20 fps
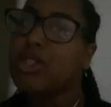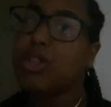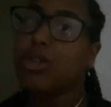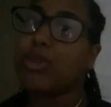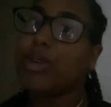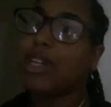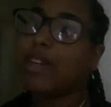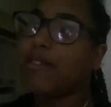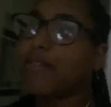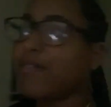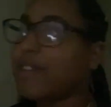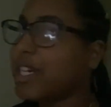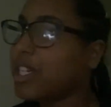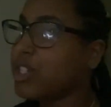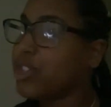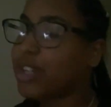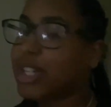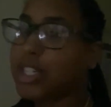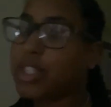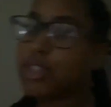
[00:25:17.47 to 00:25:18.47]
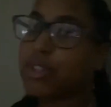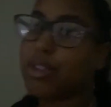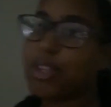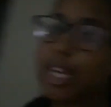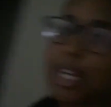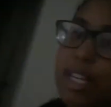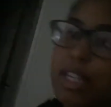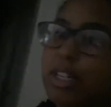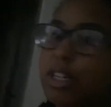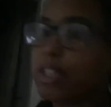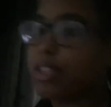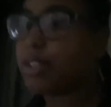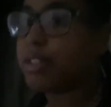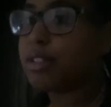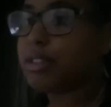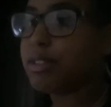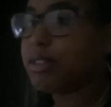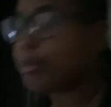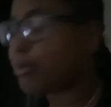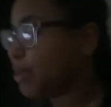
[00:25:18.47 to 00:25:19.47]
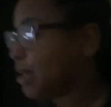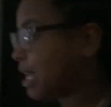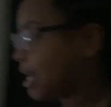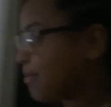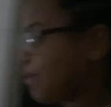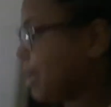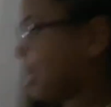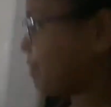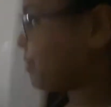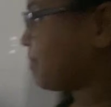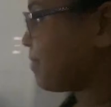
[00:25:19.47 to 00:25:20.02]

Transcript: you and it frustrates you, like, look, we got power